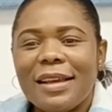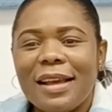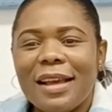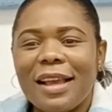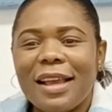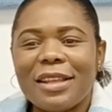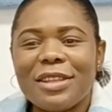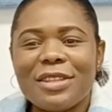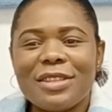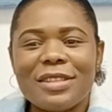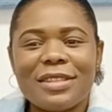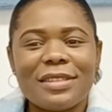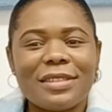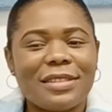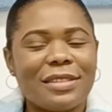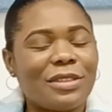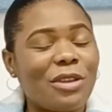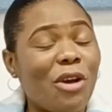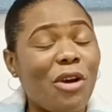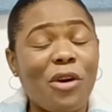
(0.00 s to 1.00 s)
It's
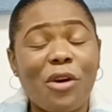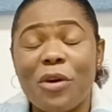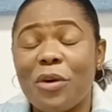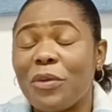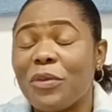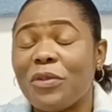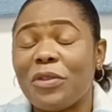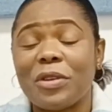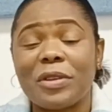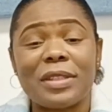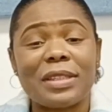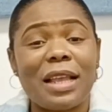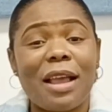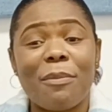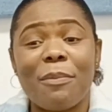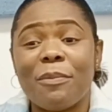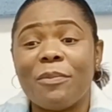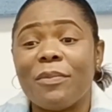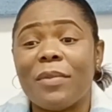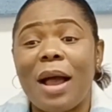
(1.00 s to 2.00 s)
so obvious
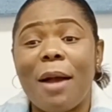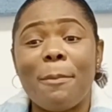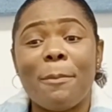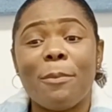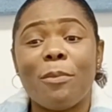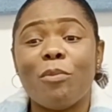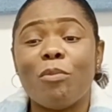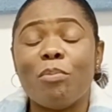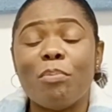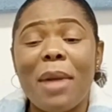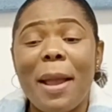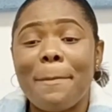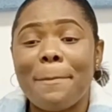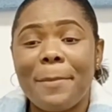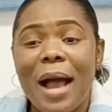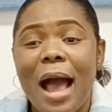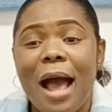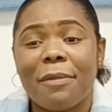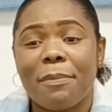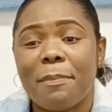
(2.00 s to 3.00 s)

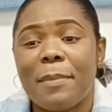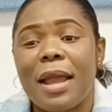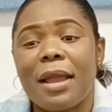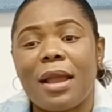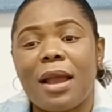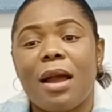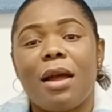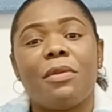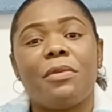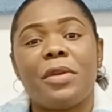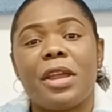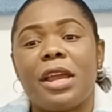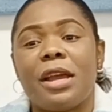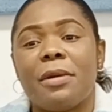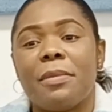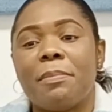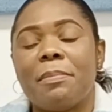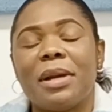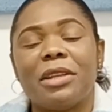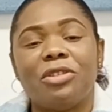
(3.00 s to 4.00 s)
my
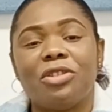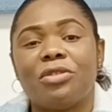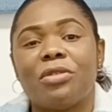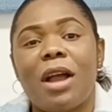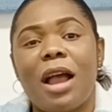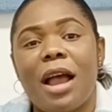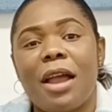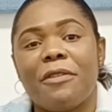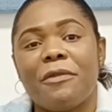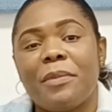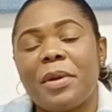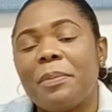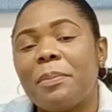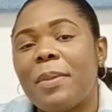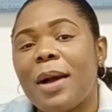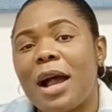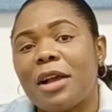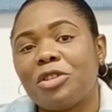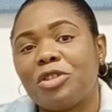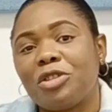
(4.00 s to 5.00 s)
career, my drive, my
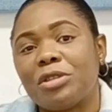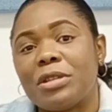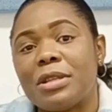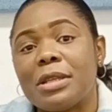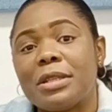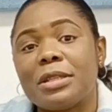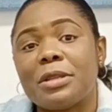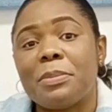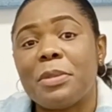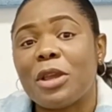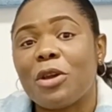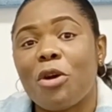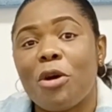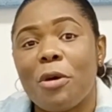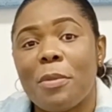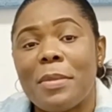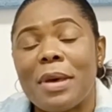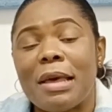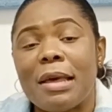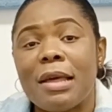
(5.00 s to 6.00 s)
passion is to
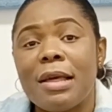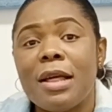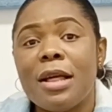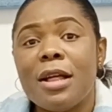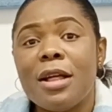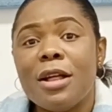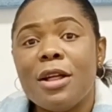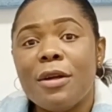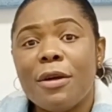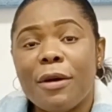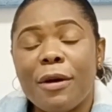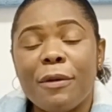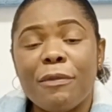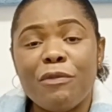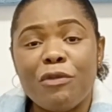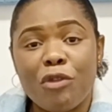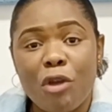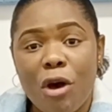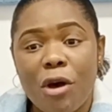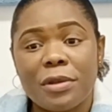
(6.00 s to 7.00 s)
become a
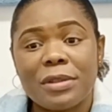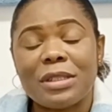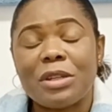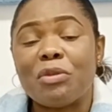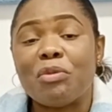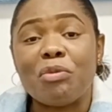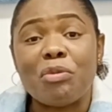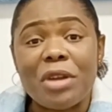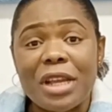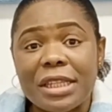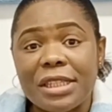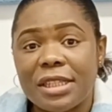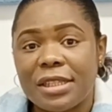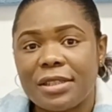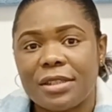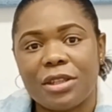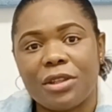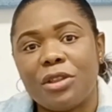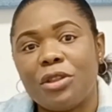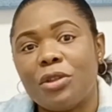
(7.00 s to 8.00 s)
nurse, a
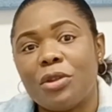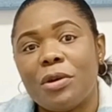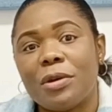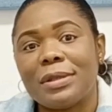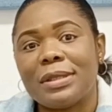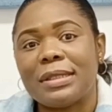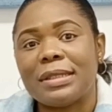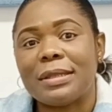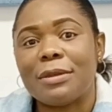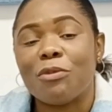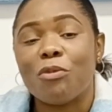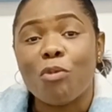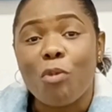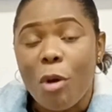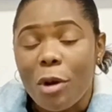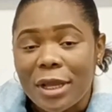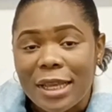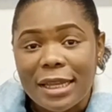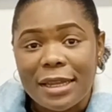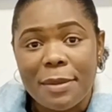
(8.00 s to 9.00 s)
registered nurse,
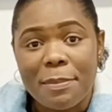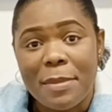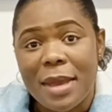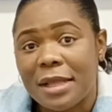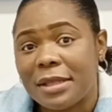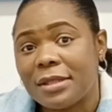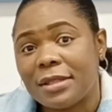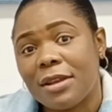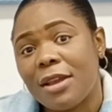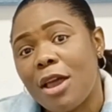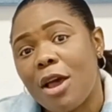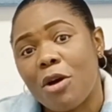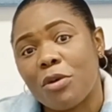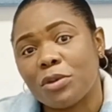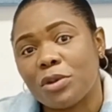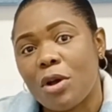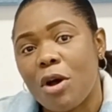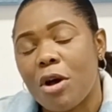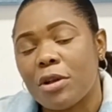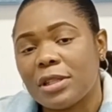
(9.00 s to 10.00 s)
work in a mental
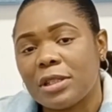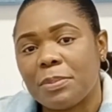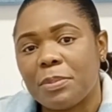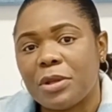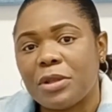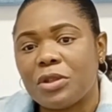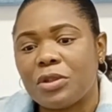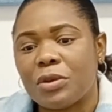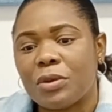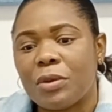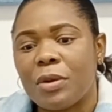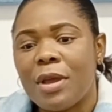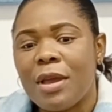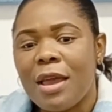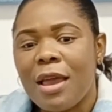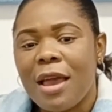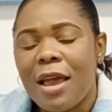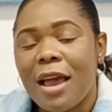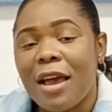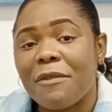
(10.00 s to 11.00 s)
health hospital.
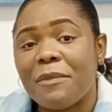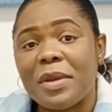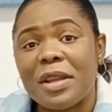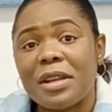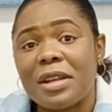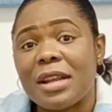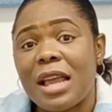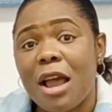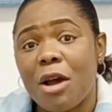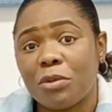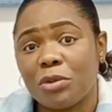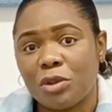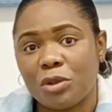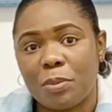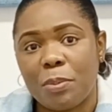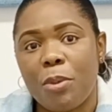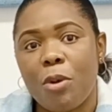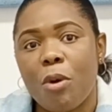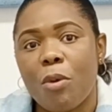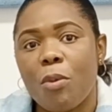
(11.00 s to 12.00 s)
I've been an health
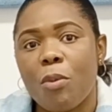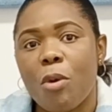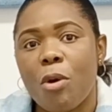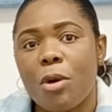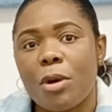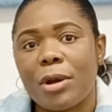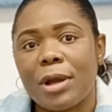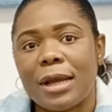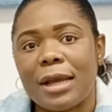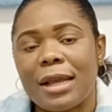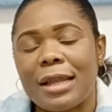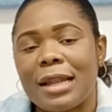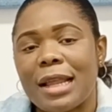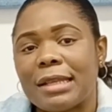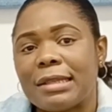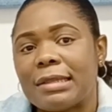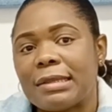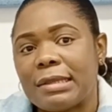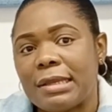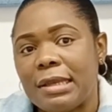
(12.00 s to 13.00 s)
support worker and I
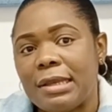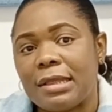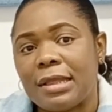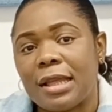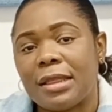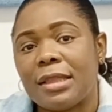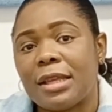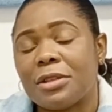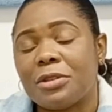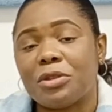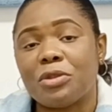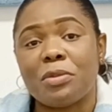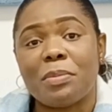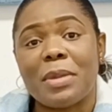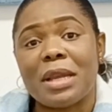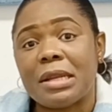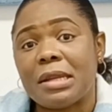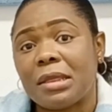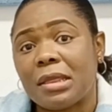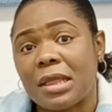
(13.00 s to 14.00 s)
see that there are so
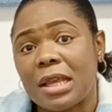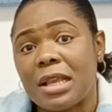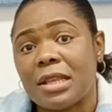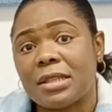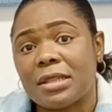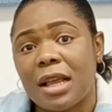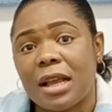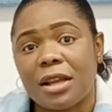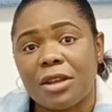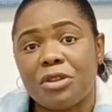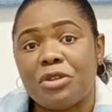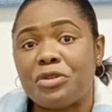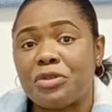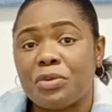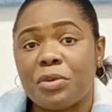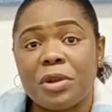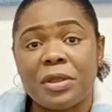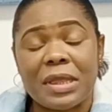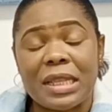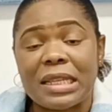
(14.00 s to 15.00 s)
many things I can
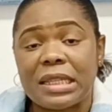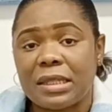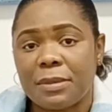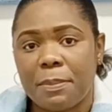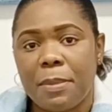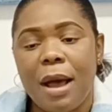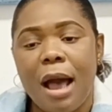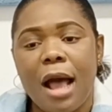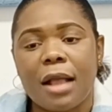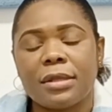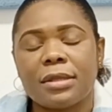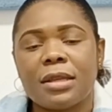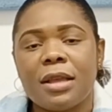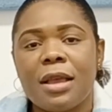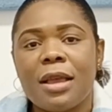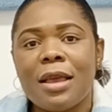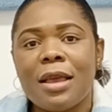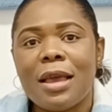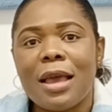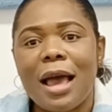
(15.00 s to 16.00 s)
do on this part.
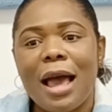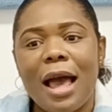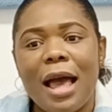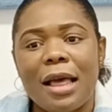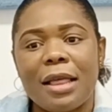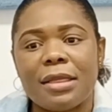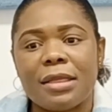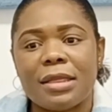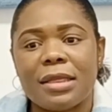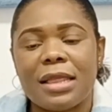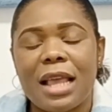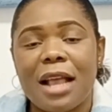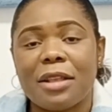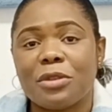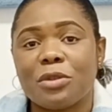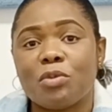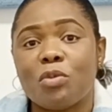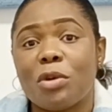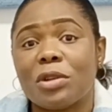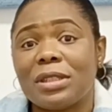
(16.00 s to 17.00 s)
And
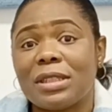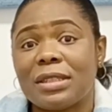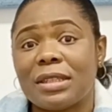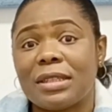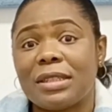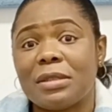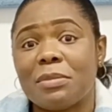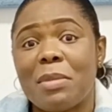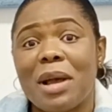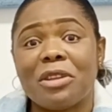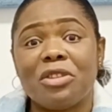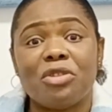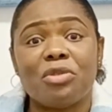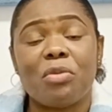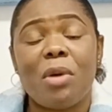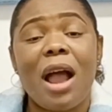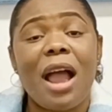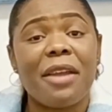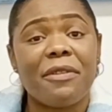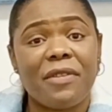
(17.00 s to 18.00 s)
that's what is my
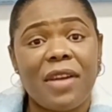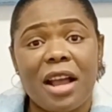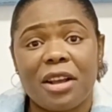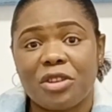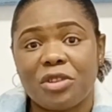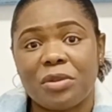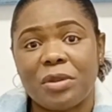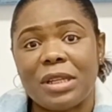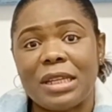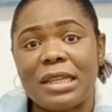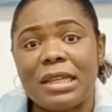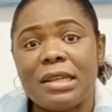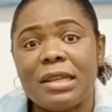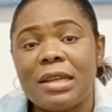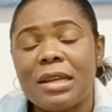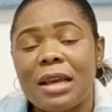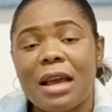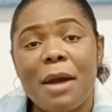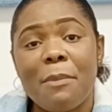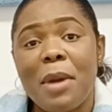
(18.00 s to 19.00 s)
drive, actually,
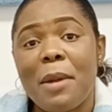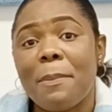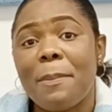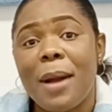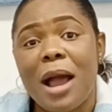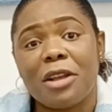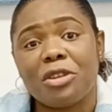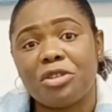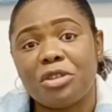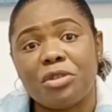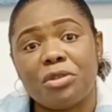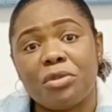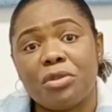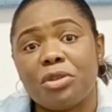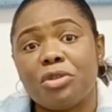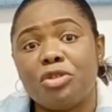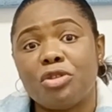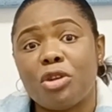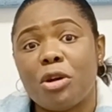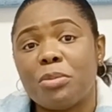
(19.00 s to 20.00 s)
and my passion on
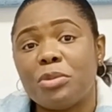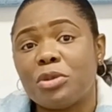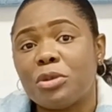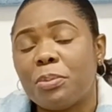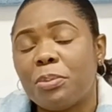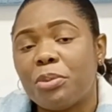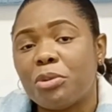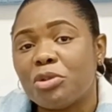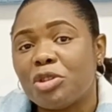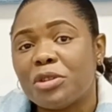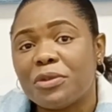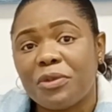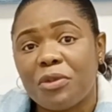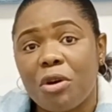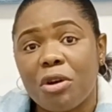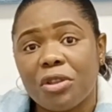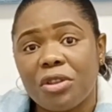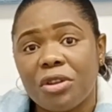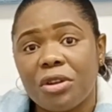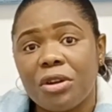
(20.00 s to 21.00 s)
the job to push
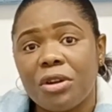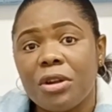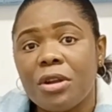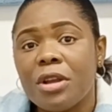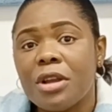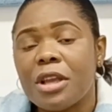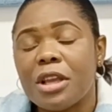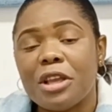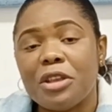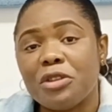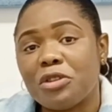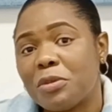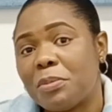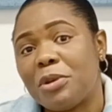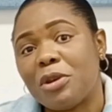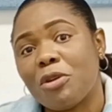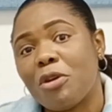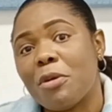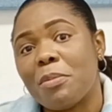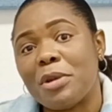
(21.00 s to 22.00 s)
further into
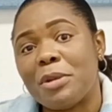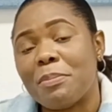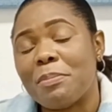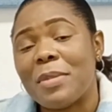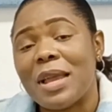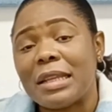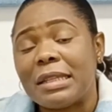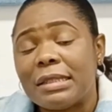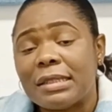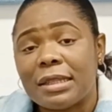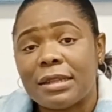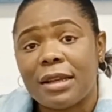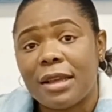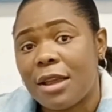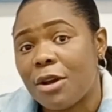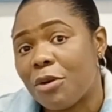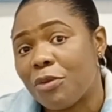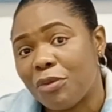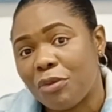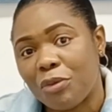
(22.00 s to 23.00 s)
becoming mental
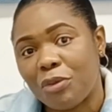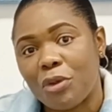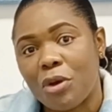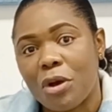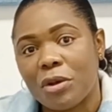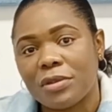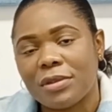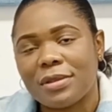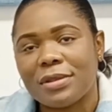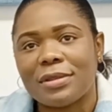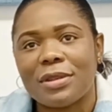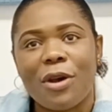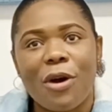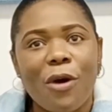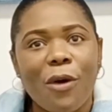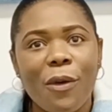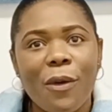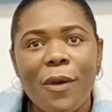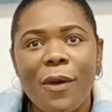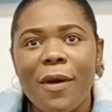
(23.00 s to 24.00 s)
health nurse.
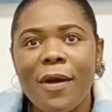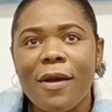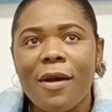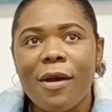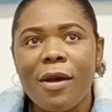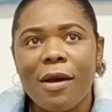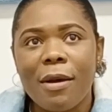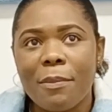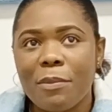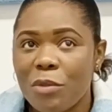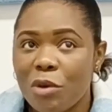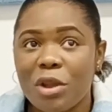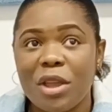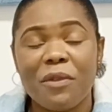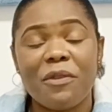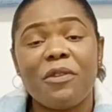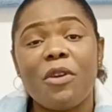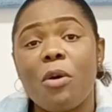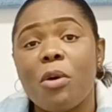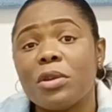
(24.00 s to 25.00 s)
So I'm
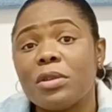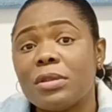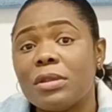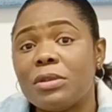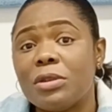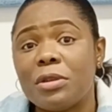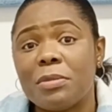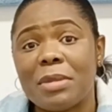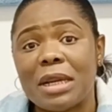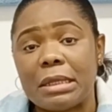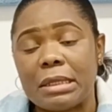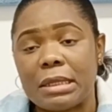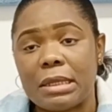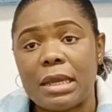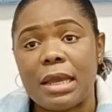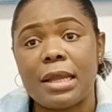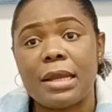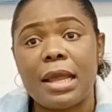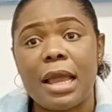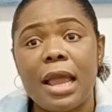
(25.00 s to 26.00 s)
looking forward to doing my
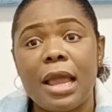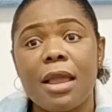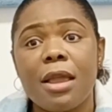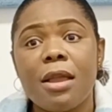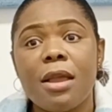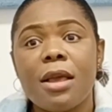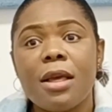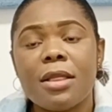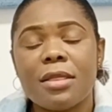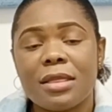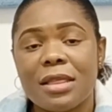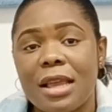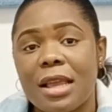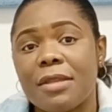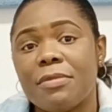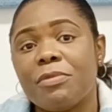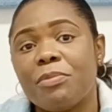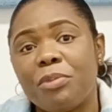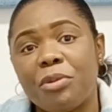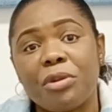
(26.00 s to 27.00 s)
TNA,
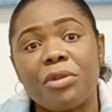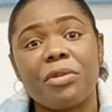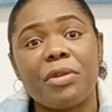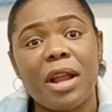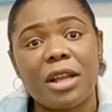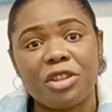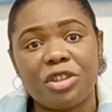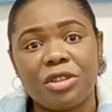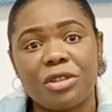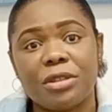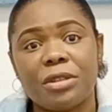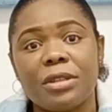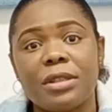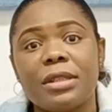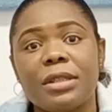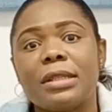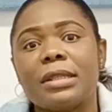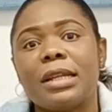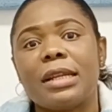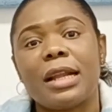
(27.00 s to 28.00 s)
then progression,
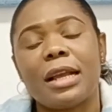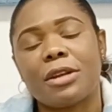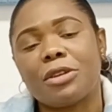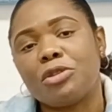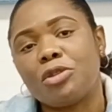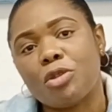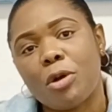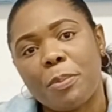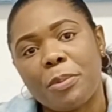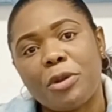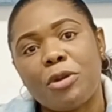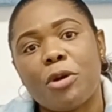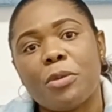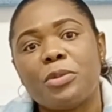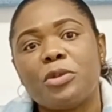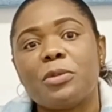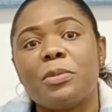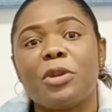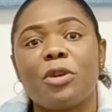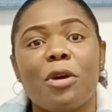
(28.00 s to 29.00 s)
then I could top it
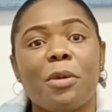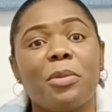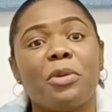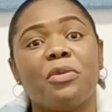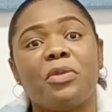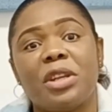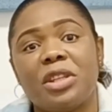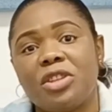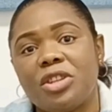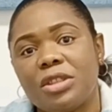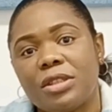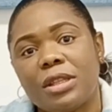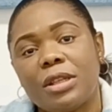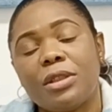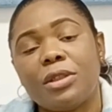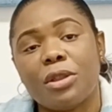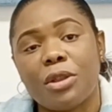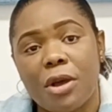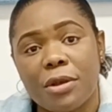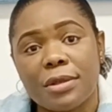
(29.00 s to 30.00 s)
up to become a
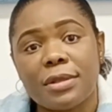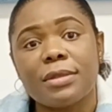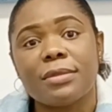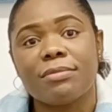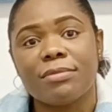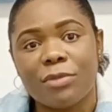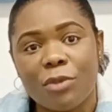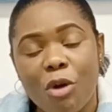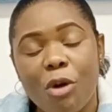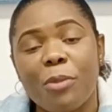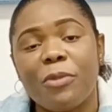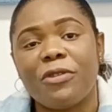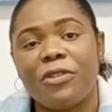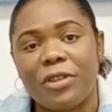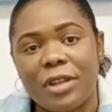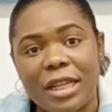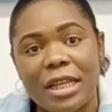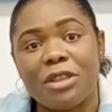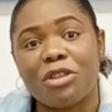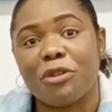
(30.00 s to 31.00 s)
registered nurse,
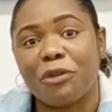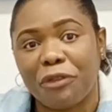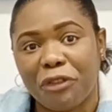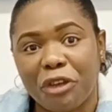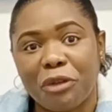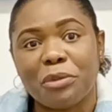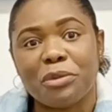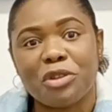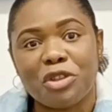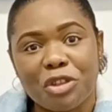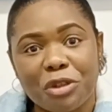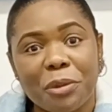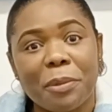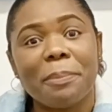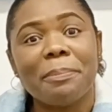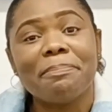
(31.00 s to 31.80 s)
hopefully in the future.